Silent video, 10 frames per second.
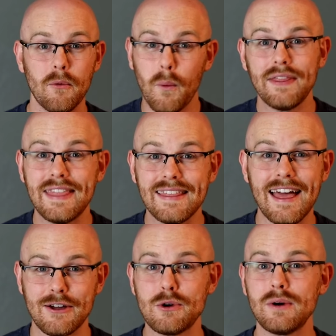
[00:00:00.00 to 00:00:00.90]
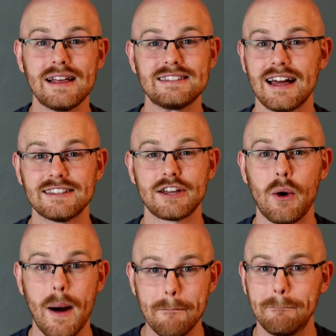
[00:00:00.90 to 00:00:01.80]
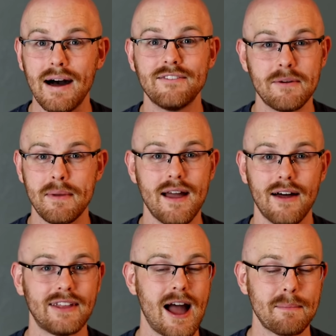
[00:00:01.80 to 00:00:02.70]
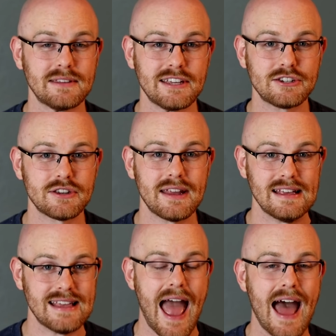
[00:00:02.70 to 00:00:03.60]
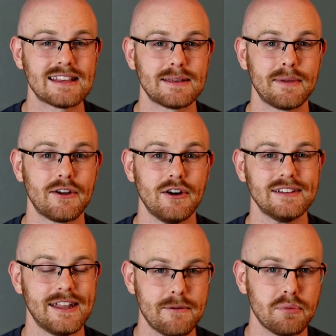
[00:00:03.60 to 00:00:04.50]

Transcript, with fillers: One thing that Google has done to go above and beyond the competition is add something called an